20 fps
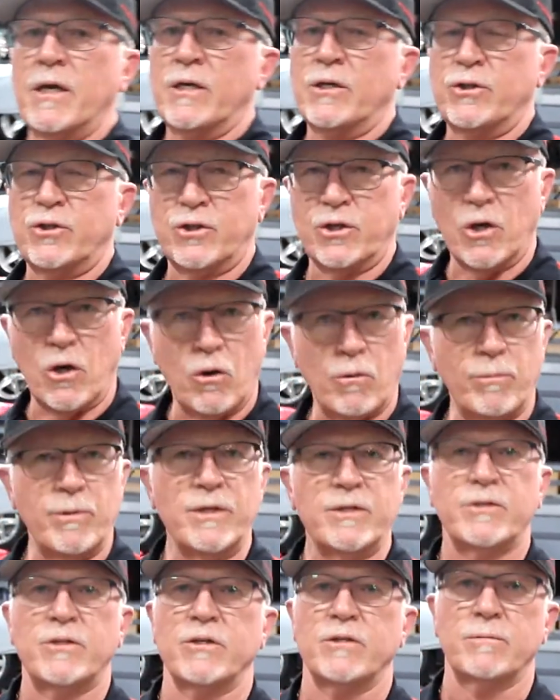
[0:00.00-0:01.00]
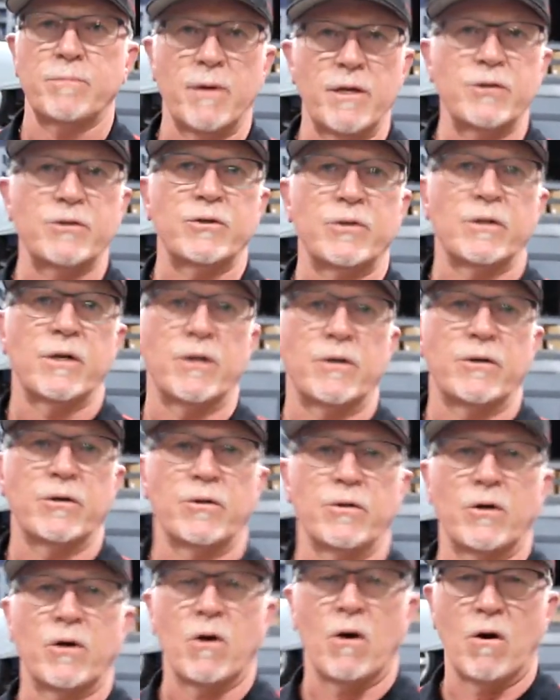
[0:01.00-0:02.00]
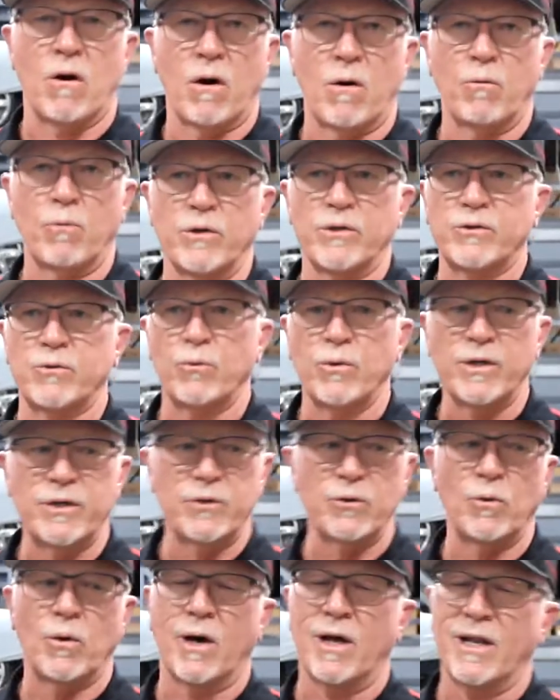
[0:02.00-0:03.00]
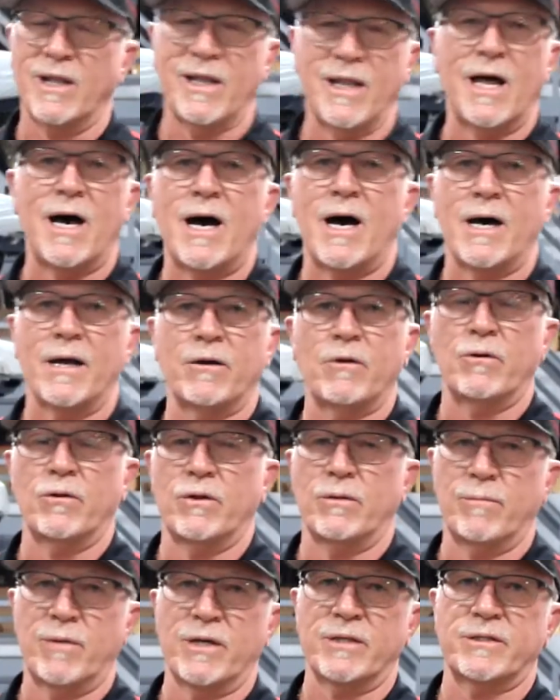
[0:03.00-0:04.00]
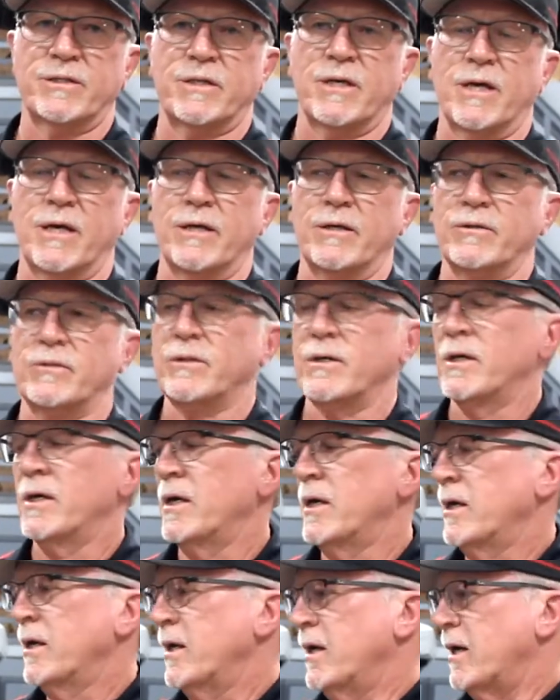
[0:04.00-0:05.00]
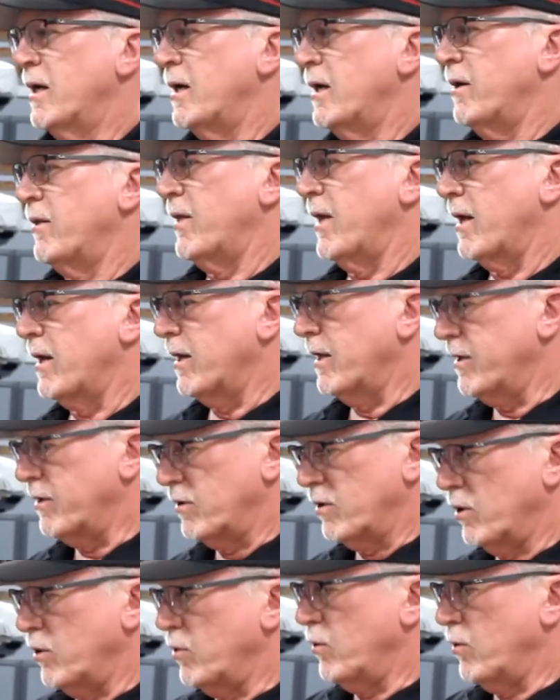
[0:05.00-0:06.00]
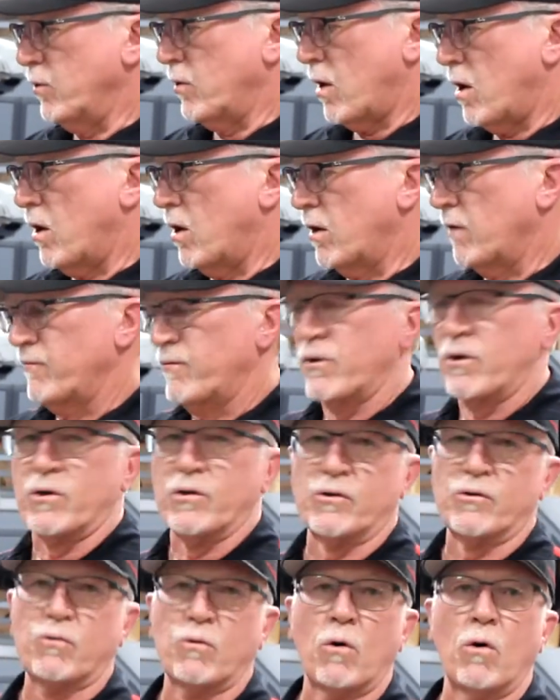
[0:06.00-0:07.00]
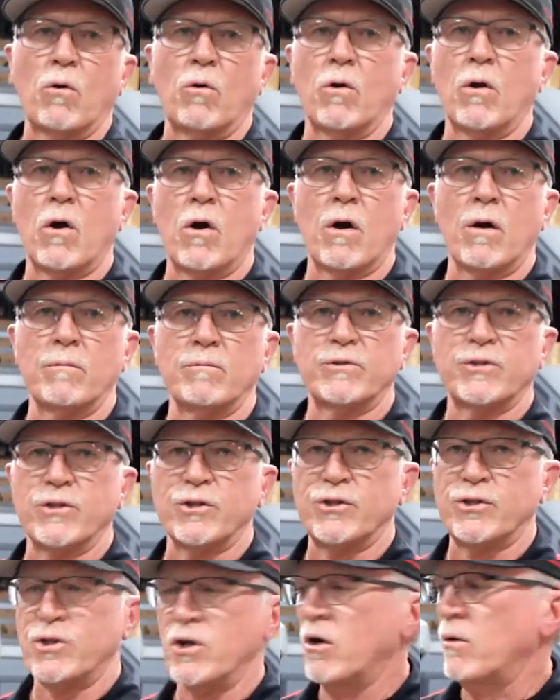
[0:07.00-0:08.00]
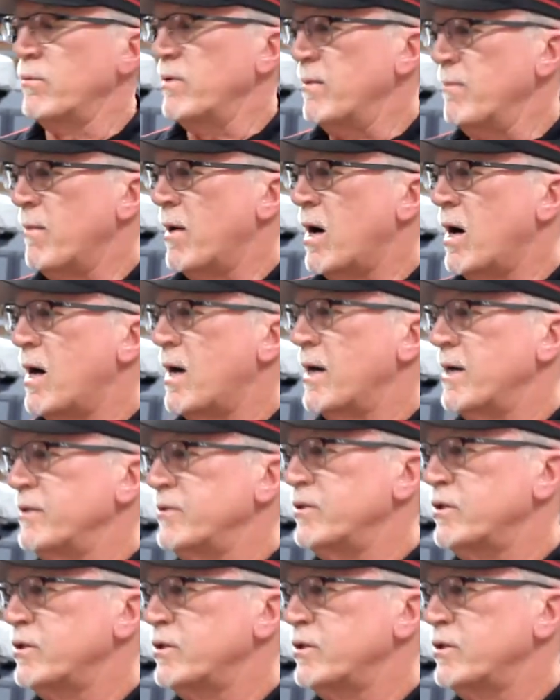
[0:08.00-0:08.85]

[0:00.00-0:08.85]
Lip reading: Shelby suspension under the car, which we do a lot on the Mustangs. That'll include all of your control arms, the Shelby mods,